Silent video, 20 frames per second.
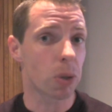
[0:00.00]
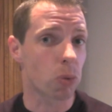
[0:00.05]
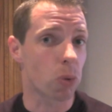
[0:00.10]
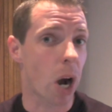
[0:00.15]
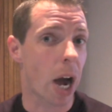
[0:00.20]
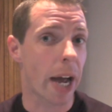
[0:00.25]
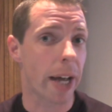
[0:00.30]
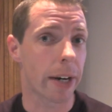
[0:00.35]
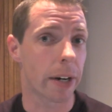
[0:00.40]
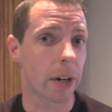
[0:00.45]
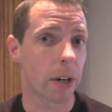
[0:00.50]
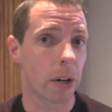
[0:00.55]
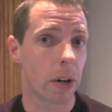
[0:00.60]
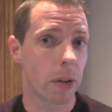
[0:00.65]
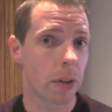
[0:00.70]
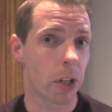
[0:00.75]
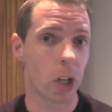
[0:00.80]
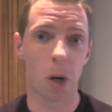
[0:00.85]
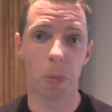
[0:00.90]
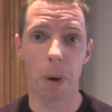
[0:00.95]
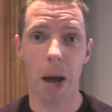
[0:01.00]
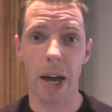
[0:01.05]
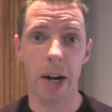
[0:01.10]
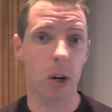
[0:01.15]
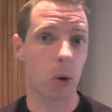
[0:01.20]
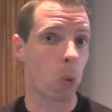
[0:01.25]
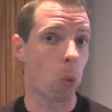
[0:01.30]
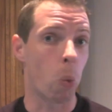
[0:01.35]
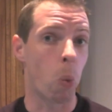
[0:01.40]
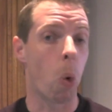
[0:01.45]
a rider that no
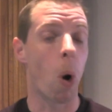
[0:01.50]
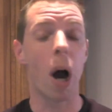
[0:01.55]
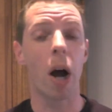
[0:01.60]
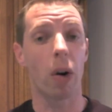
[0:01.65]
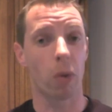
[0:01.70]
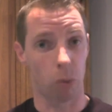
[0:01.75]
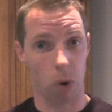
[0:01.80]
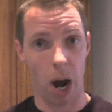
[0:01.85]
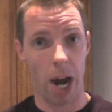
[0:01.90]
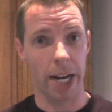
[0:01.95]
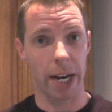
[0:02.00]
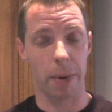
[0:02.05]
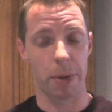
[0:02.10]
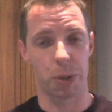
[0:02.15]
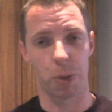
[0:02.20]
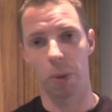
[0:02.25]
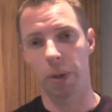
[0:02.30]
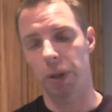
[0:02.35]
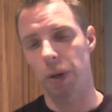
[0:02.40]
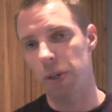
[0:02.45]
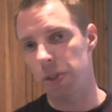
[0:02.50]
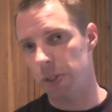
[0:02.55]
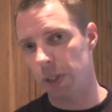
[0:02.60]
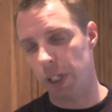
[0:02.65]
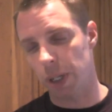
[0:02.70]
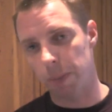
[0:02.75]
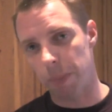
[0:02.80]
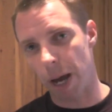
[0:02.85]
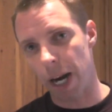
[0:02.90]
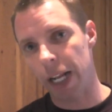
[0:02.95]
matter what ride I was in, whether it's a
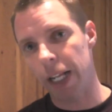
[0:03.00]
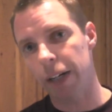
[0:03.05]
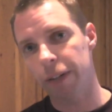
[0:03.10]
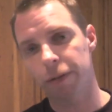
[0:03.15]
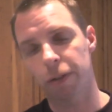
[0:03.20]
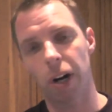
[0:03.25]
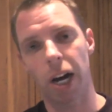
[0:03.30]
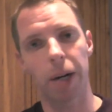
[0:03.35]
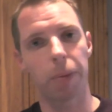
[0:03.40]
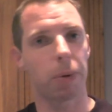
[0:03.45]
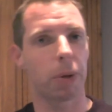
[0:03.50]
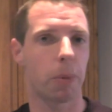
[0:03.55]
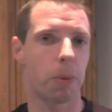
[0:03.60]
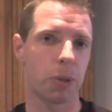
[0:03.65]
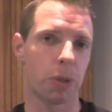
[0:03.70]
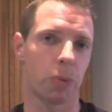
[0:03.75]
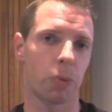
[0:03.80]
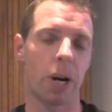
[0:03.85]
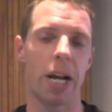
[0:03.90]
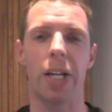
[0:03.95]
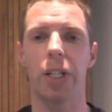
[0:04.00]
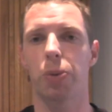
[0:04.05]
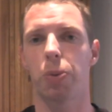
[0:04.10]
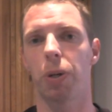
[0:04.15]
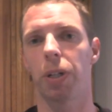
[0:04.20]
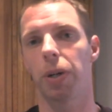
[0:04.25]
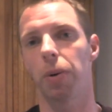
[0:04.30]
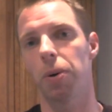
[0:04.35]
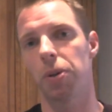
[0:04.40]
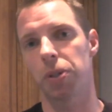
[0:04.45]
competitive ride, whether it was a race,
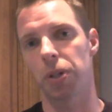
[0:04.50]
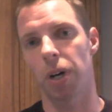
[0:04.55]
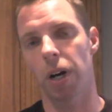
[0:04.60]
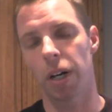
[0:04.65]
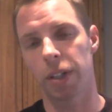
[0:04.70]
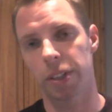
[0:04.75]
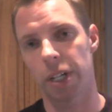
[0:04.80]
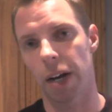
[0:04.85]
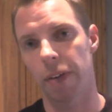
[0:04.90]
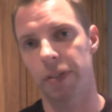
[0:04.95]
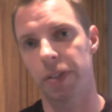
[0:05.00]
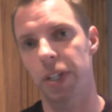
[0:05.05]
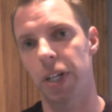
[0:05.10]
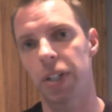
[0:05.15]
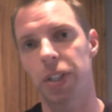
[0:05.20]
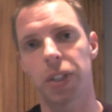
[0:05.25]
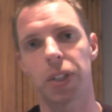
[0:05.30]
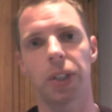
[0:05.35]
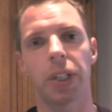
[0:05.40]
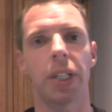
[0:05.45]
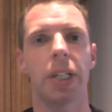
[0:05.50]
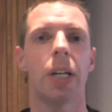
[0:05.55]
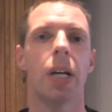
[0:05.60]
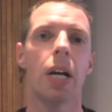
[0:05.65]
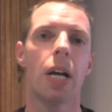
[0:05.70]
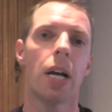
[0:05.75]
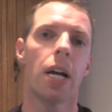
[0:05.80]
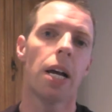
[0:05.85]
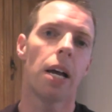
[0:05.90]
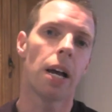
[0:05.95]
whether it was a tough century,
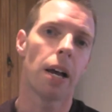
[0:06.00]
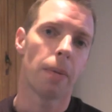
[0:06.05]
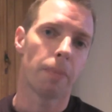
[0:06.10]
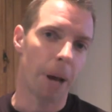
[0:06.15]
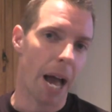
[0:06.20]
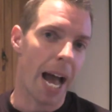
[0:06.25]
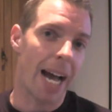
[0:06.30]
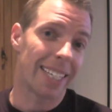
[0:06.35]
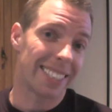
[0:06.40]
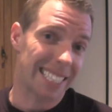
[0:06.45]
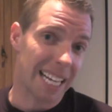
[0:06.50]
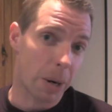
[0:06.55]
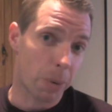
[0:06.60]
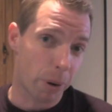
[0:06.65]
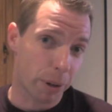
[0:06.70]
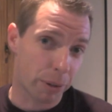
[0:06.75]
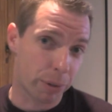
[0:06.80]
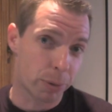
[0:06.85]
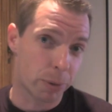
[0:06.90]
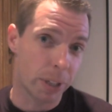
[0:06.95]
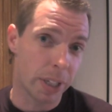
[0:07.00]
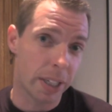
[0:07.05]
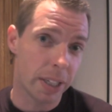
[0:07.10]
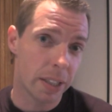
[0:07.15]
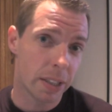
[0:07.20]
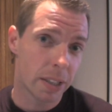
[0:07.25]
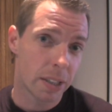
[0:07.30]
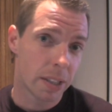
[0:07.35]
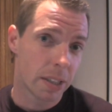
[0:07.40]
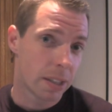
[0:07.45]
past hour
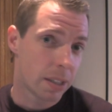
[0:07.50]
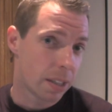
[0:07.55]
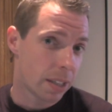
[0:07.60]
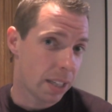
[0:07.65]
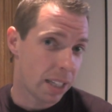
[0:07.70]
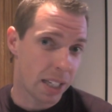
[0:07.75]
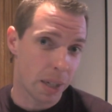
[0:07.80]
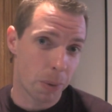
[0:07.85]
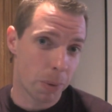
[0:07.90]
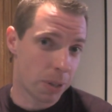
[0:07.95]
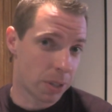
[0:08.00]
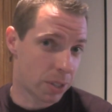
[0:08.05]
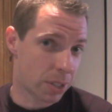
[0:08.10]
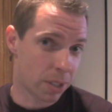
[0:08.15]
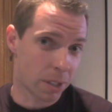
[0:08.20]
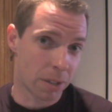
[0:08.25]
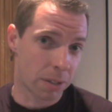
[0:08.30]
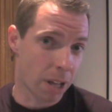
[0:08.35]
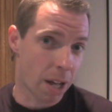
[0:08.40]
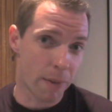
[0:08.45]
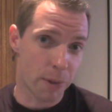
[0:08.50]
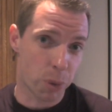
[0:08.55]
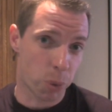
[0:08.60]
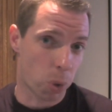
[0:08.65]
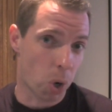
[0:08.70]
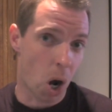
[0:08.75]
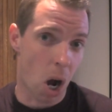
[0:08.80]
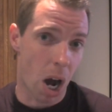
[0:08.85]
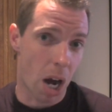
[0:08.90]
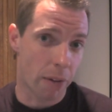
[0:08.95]
3, gloves
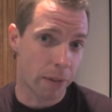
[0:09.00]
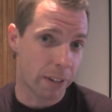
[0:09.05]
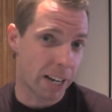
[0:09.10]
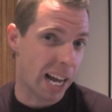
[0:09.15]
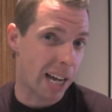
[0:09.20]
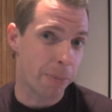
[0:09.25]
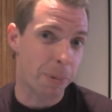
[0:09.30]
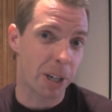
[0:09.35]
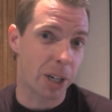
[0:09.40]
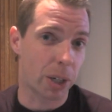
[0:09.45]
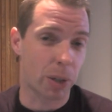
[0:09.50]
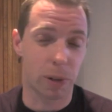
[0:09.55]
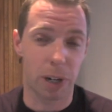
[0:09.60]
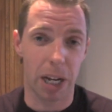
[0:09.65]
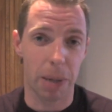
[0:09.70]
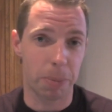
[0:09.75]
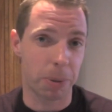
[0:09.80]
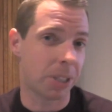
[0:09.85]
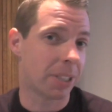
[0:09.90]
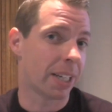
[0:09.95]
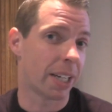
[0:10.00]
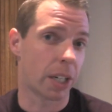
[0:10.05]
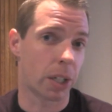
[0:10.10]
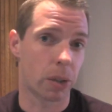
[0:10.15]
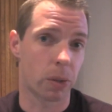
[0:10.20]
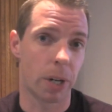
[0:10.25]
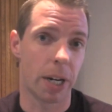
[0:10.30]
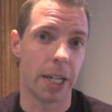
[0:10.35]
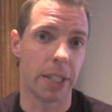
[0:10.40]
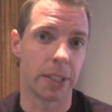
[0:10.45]
were off, and I'd be cramping like
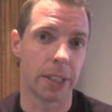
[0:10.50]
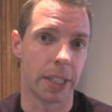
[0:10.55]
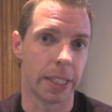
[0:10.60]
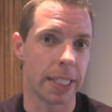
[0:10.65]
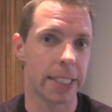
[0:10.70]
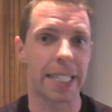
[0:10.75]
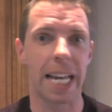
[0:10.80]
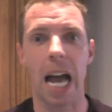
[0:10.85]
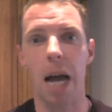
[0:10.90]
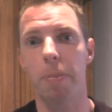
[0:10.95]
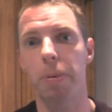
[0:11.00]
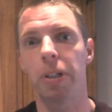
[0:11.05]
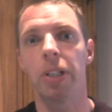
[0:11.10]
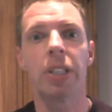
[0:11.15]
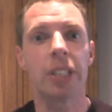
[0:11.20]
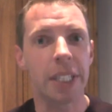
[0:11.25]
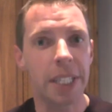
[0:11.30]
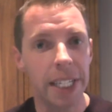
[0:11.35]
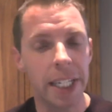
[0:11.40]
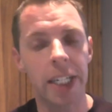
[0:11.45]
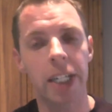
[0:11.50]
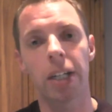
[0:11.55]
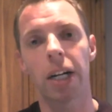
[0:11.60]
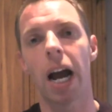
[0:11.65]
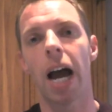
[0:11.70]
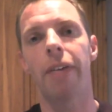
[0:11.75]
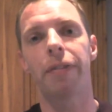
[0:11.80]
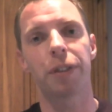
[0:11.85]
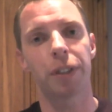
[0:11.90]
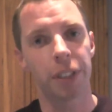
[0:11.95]
crazy. And this happened year
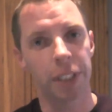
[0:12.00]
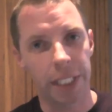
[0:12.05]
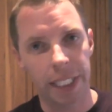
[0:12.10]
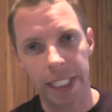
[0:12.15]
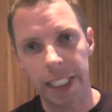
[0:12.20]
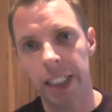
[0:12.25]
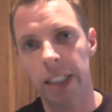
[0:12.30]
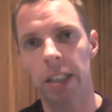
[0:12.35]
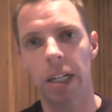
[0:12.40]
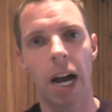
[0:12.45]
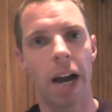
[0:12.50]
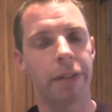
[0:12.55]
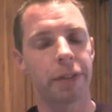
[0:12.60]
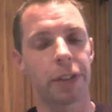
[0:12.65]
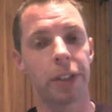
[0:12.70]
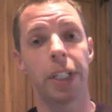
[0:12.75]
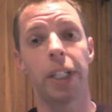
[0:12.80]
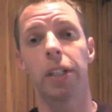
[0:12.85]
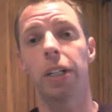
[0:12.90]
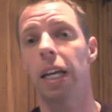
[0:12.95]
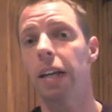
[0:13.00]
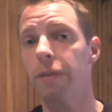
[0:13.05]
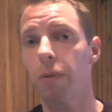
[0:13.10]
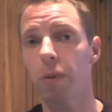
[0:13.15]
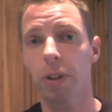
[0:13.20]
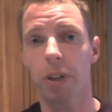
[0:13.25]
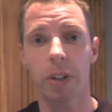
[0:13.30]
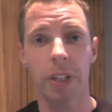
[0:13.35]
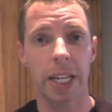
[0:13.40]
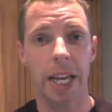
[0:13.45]
after year after year, even
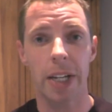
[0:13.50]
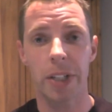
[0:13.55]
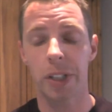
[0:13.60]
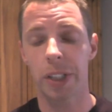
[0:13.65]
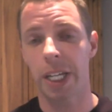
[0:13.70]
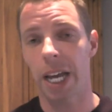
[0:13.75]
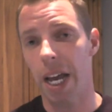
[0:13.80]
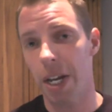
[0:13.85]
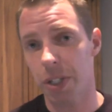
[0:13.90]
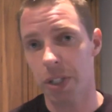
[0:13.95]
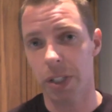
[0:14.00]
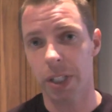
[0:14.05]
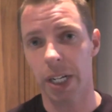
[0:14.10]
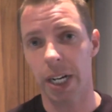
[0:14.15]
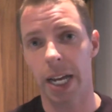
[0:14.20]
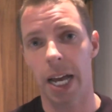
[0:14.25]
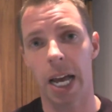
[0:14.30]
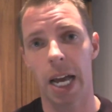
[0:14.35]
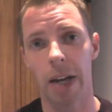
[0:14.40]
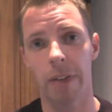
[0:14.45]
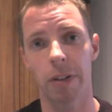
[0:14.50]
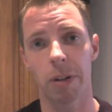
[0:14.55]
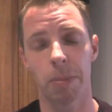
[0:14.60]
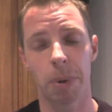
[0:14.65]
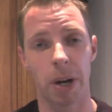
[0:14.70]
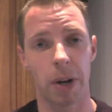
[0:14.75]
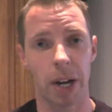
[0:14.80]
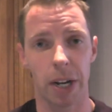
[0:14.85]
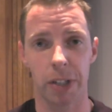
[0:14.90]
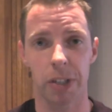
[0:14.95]
with all the education that I have
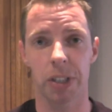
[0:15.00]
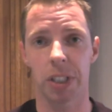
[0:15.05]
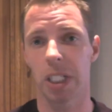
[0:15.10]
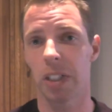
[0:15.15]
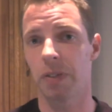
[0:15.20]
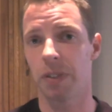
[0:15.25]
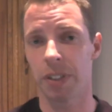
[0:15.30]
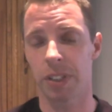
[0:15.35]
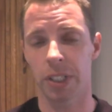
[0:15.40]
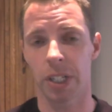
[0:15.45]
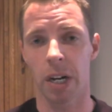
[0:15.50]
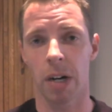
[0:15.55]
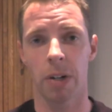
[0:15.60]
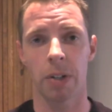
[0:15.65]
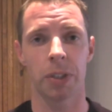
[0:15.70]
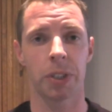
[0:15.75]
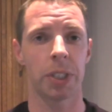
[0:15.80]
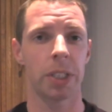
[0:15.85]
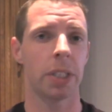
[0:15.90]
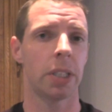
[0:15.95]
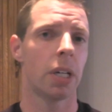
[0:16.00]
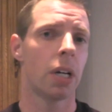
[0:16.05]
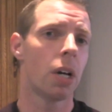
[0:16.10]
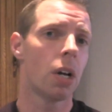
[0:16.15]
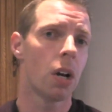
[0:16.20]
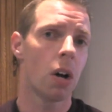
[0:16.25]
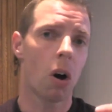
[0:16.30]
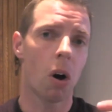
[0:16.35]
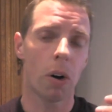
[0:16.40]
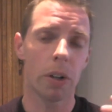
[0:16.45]
about exercise physiology,
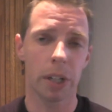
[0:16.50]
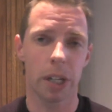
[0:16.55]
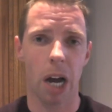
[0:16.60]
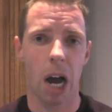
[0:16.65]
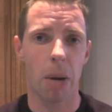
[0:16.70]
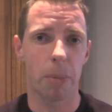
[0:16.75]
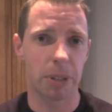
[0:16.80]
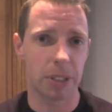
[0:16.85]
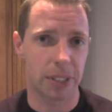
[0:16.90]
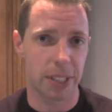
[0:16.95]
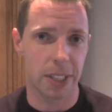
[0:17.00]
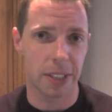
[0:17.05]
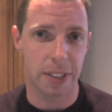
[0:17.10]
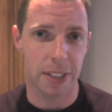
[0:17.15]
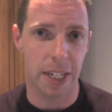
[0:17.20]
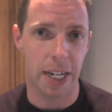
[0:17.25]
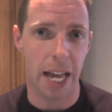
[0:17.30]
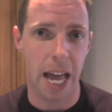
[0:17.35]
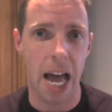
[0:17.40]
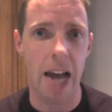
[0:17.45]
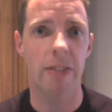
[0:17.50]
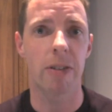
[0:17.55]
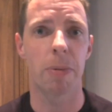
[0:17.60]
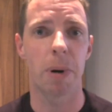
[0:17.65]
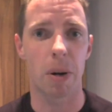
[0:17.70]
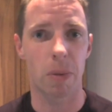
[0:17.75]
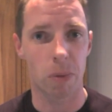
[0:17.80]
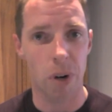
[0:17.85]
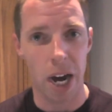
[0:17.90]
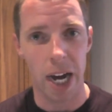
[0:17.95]
all the common sense that I have
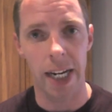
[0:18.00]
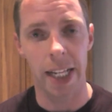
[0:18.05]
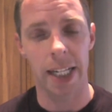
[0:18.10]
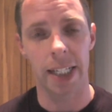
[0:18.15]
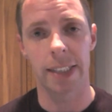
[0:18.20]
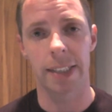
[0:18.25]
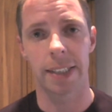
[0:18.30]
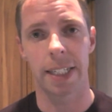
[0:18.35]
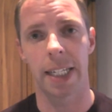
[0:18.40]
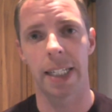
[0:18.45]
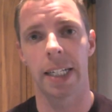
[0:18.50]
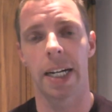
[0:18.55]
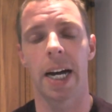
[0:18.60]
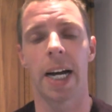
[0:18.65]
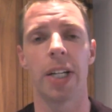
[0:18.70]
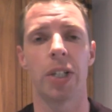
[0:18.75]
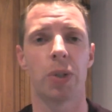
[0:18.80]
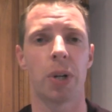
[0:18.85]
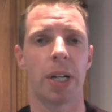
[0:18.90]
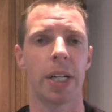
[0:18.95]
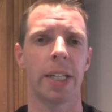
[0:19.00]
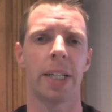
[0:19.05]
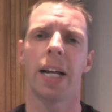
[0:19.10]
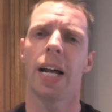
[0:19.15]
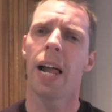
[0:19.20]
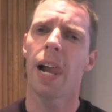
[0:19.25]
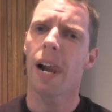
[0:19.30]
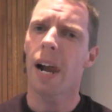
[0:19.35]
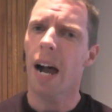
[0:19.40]
about riding and staying hydrated,